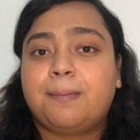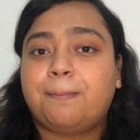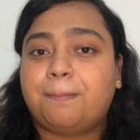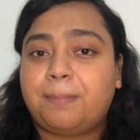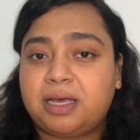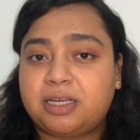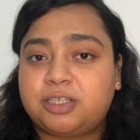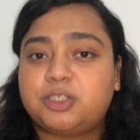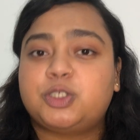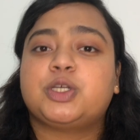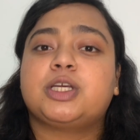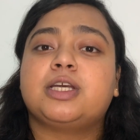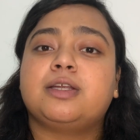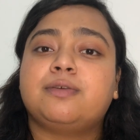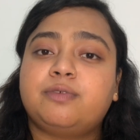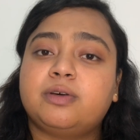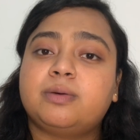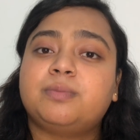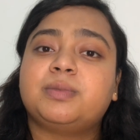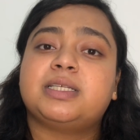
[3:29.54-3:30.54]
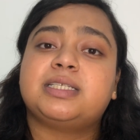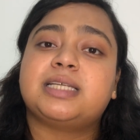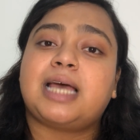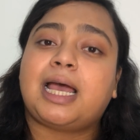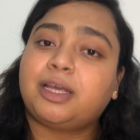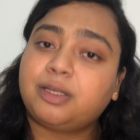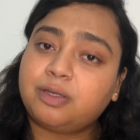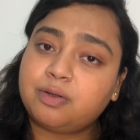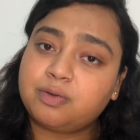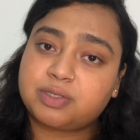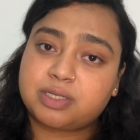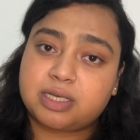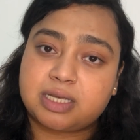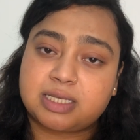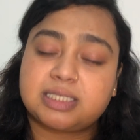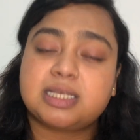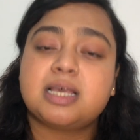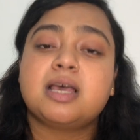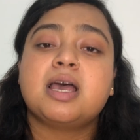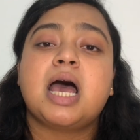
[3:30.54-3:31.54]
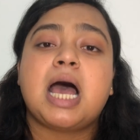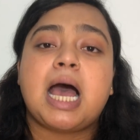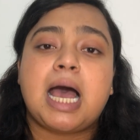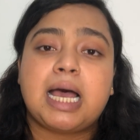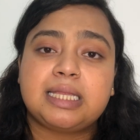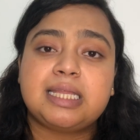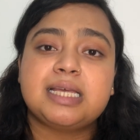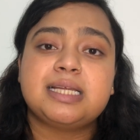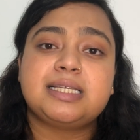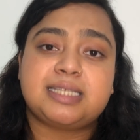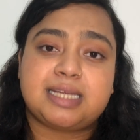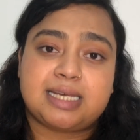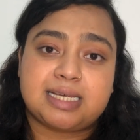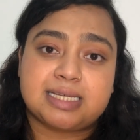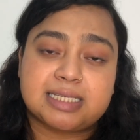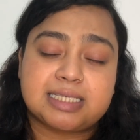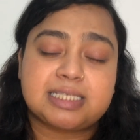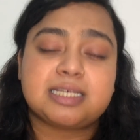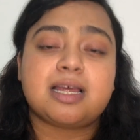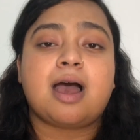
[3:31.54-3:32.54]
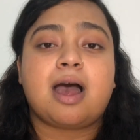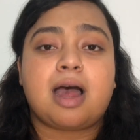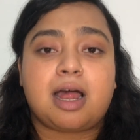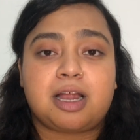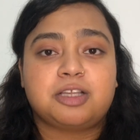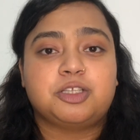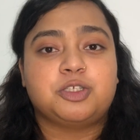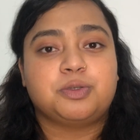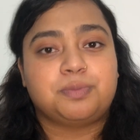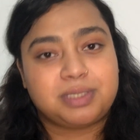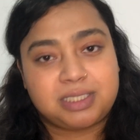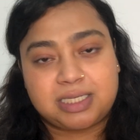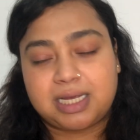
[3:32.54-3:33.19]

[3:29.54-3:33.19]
But to confirm the diagnosis, other tests are to be